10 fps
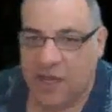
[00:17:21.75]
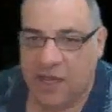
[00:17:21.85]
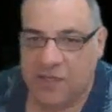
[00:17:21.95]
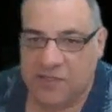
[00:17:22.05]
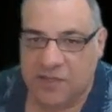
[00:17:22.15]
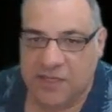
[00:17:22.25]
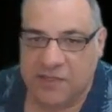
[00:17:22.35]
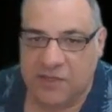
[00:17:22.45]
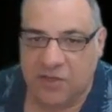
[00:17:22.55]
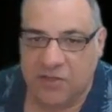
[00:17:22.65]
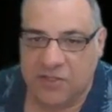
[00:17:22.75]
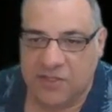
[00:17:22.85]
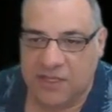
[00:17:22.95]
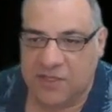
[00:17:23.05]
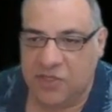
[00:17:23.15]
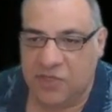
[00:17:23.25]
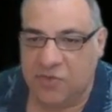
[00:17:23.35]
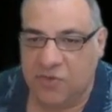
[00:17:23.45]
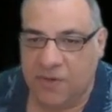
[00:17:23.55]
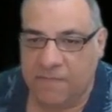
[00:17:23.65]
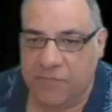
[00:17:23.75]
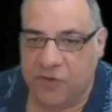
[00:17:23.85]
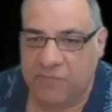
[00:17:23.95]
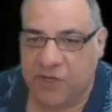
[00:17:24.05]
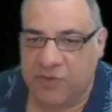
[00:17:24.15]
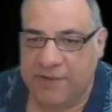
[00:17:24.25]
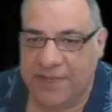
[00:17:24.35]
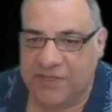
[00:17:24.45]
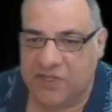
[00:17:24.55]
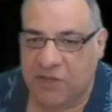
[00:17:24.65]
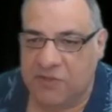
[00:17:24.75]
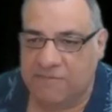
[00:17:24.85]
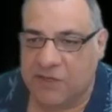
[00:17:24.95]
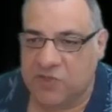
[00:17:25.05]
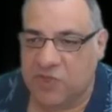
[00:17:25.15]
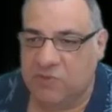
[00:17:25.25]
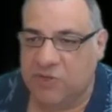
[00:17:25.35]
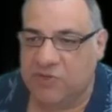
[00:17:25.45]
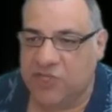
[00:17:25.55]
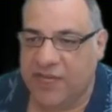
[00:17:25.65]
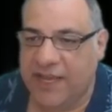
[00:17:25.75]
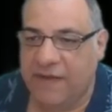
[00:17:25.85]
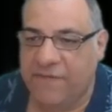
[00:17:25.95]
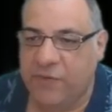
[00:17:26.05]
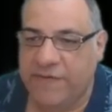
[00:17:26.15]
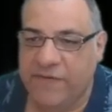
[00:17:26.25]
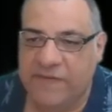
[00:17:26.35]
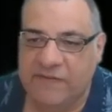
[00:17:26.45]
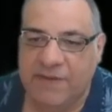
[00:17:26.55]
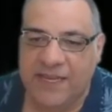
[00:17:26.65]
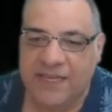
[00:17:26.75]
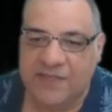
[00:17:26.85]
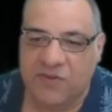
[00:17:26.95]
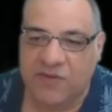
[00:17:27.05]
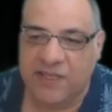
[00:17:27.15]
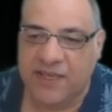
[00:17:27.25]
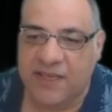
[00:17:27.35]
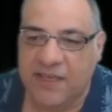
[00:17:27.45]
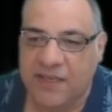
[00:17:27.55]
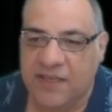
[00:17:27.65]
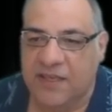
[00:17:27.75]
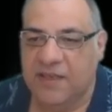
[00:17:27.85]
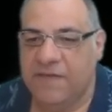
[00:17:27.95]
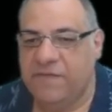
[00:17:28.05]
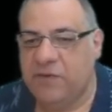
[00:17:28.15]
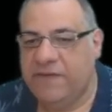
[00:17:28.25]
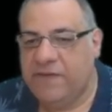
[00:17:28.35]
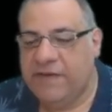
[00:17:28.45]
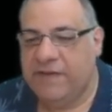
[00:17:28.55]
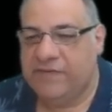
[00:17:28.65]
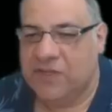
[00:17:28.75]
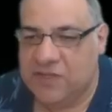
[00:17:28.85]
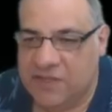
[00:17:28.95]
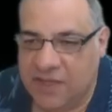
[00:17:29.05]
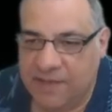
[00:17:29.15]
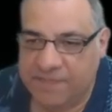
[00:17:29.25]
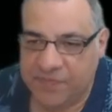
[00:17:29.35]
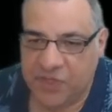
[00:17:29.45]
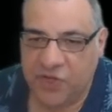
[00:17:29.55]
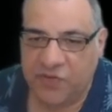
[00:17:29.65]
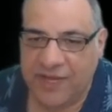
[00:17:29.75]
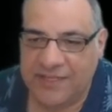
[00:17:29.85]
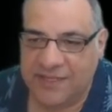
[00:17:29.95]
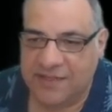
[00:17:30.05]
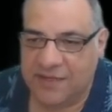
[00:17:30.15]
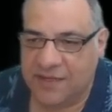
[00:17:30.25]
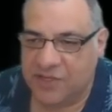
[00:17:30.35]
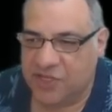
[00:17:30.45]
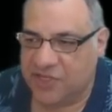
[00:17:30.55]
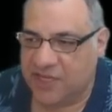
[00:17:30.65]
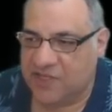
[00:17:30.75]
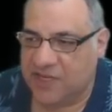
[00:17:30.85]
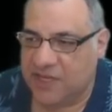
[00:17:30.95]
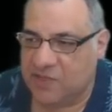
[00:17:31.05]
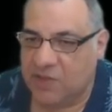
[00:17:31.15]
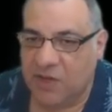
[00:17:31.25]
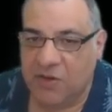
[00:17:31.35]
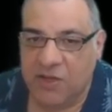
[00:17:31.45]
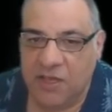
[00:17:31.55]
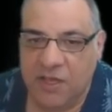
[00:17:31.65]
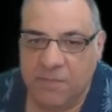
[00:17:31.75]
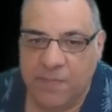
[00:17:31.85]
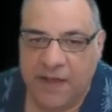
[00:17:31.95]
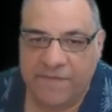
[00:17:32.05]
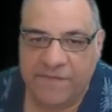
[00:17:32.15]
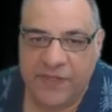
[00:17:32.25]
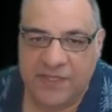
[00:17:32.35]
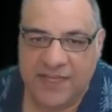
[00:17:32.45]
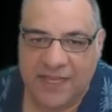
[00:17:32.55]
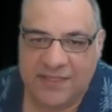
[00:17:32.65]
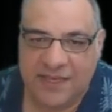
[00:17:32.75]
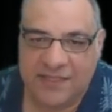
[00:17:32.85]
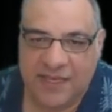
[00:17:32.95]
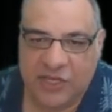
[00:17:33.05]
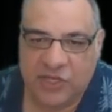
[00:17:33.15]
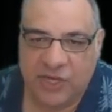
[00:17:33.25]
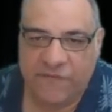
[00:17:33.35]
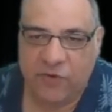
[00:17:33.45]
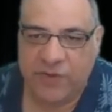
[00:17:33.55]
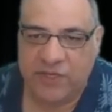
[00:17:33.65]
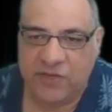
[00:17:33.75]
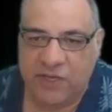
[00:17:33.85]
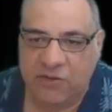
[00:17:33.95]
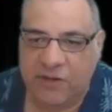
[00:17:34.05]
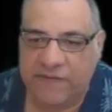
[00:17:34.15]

So there's a lot. There's a new book, by the way, Magnus Carlsen Puzzles, you might want to check out. 45 spanning his career there. 45 I've just curated just yesterday as well. But for the tactics section, I thought we could go over